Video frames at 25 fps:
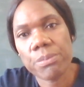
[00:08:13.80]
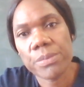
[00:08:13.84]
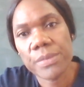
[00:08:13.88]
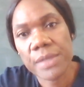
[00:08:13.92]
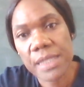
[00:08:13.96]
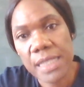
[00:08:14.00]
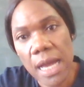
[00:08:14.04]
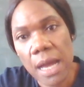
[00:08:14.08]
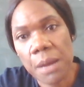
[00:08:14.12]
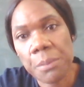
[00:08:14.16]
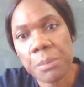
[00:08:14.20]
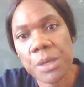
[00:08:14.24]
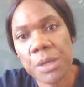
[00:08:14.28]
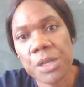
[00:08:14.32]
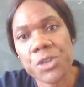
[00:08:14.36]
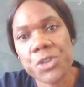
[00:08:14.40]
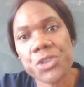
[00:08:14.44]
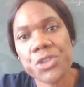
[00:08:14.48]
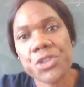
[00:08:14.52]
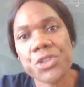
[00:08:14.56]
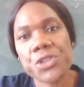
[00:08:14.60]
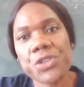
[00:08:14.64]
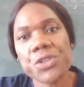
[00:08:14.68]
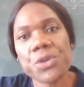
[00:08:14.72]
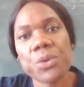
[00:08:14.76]

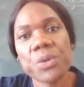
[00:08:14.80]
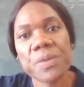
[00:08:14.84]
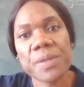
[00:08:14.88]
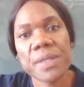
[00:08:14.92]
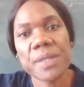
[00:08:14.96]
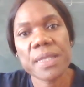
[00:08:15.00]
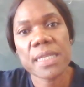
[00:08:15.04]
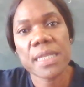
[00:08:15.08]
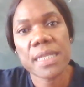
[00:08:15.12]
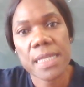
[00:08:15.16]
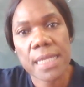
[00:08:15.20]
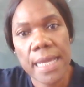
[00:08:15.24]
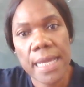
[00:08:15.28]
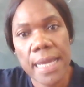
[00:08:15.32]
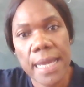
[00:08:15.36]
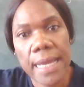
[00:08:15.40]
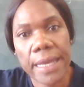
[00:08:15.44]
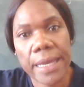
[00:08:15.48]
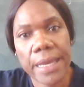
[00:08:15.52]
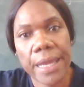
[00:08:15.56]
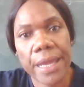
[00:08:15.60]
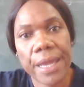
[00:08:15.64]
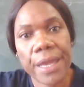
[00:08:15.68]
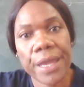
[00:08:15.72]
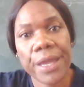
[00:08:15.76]
damage on the
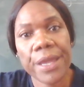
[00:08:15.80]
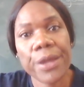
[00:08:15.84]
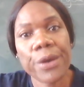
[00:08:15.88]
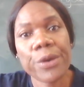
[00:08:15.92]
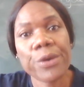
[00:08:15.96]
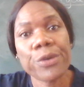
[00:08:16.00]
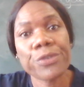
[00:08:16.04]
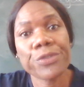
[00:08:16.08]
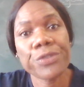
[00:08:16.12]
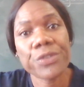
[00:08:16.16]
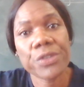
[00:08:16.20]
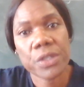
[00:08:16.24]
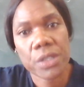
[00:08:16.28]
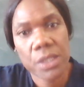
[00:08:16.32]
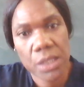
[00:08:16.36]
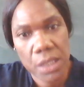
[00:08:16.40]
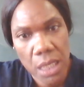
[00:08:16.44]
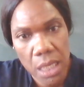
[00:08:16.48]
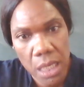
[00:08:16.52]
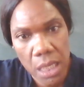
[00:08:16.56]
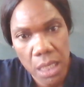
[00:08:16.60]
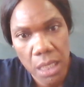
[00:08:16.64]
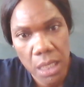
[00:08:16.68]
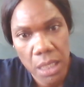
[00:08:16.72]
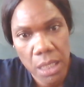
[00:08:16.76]
DNA of the
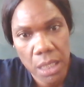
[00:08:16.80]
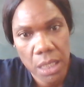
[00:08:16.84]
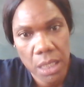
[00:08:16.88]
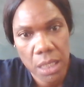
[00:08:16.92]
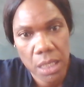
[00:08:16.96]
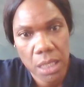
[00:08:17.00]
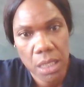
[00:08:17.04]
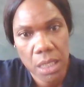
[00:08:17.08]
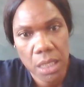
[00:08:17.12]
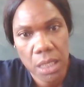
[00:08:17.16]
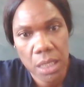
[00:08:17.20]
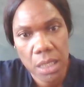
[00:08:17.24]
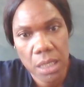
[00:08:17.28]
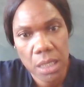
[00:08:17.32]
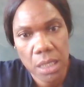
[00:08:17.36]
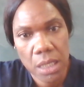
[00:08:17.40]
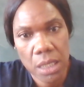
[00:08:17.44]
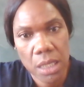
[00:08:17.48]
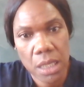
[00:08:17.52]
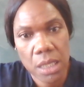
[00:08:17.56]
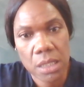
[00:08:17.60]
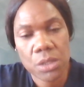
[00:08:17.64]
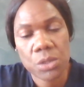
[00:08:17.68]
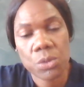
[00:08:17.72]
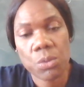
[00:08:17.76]
skin.
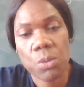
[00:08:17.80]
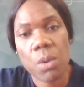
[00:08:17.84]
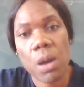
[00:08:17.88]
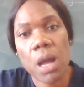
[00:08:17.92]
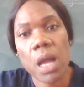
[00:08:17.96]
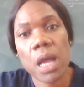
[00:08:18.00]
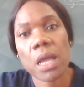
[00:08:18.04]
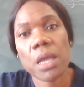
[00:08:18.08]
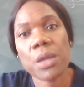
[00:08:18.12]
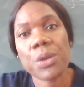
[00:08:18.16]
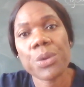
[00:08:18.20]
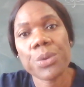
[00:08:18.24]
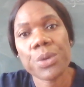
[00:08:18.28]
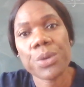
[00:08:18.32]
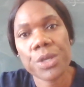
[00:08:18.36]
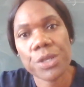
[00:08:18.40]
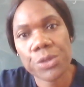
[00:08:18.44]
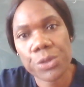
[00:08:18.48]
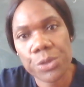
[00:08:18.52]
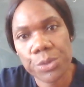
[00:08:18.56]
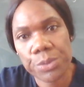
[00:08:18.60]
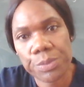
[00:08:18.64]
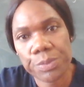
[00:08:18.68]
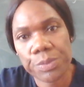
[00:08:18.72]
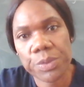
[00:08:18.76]
That's why you
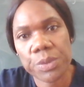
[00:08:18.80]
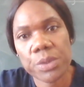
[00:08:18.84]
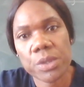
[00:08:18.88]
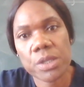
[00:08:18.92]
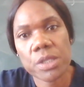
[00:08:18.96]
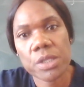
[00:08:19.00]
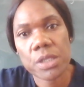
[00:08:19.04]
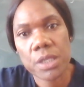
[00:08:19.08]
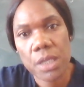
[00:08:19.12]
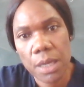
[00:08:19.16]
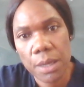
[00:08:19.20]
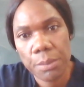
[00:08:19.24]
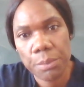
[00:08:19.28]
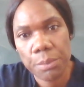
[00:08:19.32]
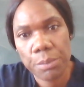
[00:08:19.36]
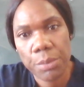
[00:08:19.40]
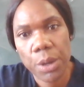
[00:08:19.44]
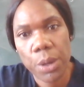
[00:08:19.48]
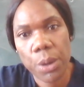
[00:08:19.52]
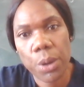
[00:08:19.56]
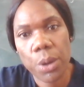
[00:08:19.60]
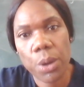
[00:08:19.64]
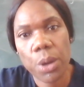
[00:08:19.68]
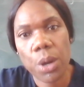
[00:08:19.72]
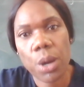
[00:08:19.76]
need to put
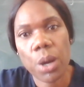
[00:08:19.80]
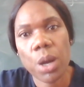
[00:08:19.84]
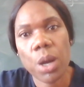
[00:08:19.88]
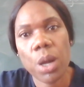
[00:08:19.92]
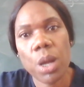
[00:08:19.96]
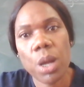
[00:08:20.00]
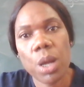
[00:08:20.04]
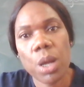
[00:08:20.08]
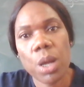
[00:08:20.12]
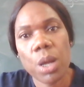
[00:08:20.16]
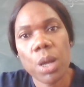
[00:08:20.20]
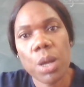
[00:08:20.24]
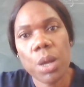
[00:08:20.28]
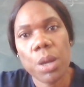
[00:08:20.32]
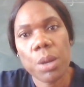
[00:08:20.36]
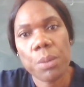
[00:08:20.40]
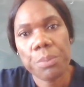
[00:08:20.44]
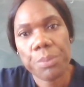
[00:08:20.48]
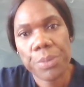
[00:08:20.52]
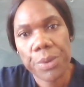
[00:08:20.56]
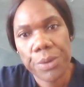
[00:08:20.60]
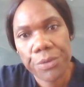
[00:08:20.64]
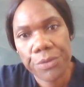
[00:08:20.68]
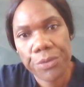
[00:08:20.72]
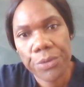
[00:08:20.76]
sunblock
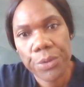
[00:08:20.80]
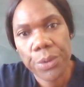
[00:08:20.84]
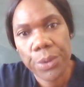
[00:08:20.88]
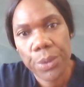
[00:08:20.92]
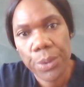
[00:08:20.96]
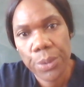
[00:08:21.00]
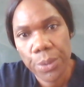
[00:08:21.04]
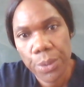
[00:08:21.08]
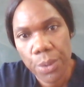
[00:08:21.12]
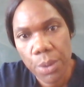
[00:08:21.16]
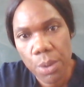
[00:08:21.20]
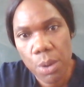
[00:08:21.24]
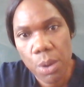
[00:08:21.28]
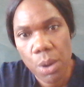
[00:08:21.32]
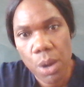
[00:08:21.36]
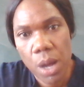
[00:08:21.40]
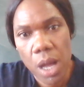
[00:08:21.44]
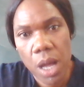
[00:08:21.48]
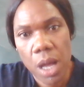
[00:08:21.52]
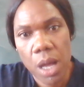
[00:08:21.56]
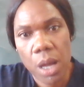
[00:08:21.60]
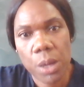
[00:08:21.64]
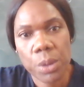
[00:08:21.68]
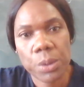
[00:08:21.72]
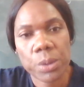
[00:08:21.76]
before you go
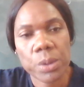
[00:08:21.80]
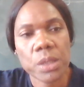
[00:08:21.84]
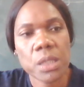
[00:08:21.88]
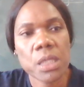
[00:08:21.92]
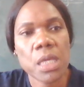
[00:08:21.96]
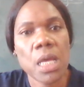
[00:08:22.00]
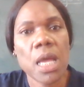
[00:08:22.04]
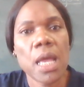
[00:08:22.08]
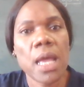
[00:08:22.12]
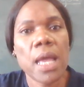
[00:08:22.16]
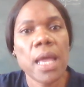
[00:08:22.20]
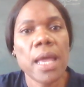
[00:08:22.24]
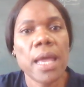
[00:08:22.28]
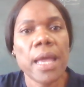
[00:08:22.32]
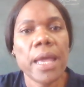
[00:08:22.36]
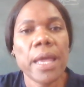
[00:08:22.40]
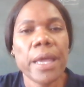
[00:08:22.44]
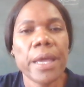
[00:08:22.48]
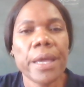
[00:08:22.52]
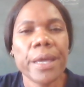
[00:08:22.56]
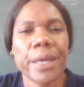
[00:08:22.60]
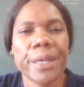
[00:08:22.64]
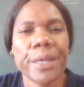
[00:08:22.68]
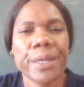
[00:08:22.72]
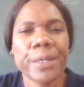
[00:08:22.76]
out.
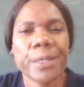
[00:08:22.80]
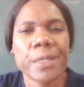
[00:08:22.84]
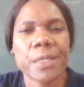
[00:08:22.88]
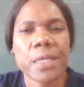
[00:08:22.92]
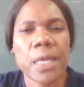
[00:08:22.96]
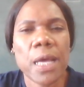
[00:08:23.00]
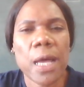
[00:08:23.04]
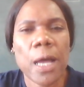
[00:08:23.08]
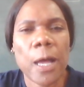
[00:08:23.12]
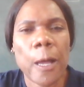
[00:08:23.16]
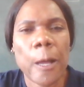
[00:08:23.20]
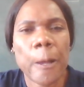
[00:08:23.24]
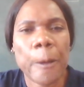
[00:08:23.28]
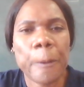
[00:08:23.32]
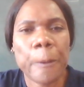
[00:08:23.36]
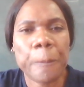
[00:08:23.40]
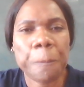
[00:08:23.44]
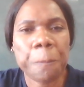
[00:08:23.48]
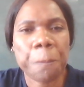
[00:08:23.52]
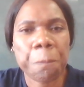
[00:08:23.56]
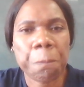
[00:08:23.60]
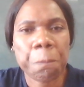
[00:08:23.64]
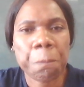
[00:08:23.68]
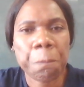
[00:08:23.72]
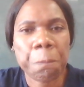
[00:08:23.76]
And
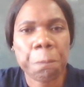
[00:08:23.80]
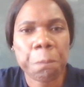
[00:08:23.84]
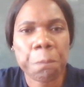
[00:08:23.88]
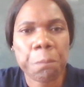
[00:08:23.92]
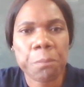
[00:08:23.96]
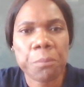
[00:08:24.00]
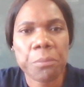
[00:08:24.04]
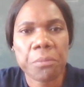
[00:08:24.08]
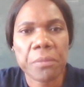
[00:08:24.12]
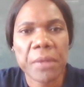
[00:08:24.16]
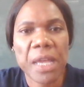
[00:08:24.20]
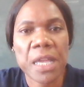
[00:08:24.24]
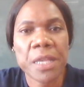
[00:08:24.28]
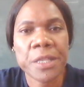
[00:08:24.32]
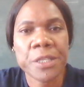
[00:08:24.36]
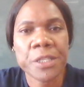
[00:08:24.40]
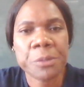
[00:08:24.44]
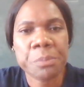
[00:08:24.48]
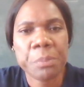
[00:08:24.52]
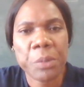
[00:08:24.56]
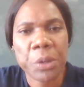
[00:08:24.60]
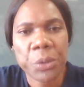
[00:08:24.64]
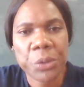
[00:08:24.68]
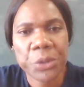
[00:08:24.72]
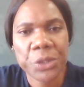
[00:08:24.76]

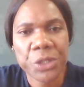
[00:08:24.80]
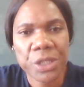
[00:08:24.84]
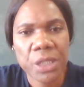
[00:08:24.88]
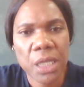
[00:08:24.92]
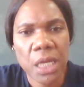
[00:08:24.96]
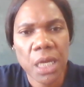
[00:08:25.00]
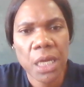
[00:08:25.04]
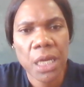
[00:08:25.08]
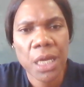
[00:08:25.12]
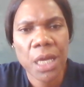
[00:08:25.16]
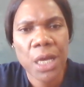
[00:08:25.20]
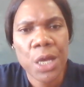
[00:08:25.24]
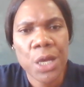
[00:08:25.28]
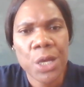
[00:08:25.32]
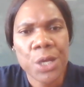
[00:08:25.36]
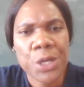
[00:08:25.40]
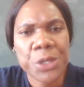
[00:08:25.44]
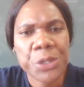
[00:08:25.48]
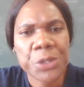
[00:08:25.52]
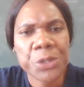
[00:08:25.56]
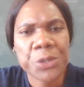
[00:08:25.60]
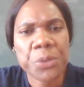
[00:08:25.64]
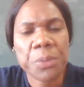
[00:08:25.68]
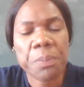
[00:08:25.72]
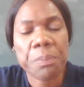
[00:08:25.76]
exposure
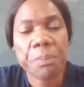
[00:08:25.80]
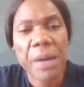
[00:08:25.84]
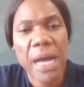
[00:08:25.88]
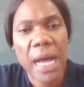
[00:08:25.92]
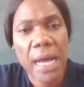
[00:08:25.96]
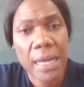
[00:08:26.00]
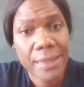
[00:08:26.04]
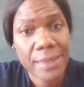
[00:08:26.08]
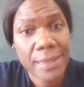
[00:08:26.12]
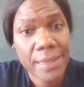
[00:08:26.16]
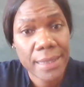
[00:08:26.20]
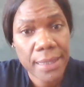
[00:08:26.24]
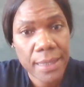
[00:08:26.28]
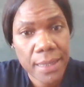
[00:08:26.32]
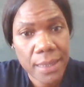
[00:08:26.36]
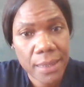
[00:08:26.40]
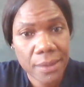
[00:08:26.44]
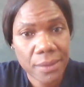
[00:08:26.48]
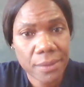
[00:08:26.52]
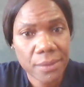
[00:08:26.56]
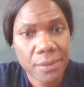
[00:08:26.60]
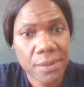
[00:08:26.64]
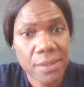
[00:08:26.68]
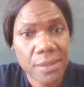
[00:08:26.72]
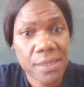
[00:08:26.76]
to
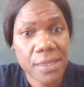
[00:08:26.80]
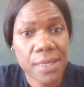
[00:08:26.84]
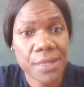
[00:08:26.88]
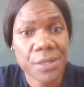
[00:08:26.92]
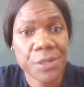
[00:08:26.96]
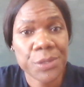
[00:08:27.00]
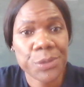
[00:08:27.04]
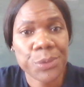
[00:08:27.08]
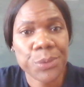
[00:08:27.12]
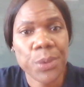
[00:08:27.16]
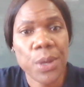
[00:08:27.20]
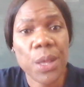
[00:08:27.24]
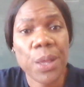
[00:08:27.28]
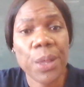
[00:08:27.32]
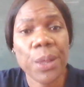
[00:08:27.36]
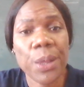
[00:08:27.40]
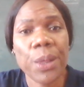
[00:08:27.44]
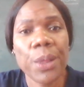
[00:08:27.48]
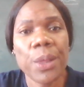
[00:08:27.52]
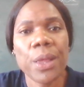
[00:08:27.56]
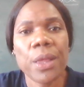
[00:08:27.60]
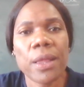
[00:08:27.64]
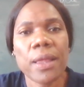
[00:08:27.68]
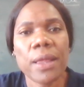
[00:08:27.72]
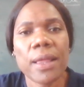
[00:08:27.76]
particles as
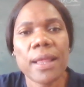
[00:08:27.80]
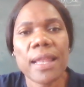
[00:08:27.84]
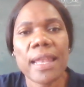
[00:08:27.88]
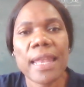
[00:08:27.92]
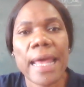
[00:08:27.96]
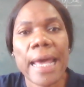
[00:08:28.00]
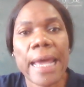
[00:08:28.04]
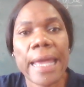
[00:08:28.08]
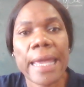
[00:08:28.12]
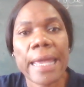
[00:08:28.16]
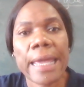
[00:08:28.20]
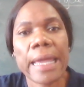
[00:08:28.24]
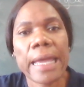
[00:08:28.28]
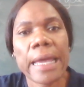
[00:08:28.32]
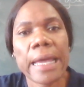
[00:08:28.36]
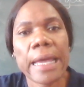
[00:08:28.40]
well, like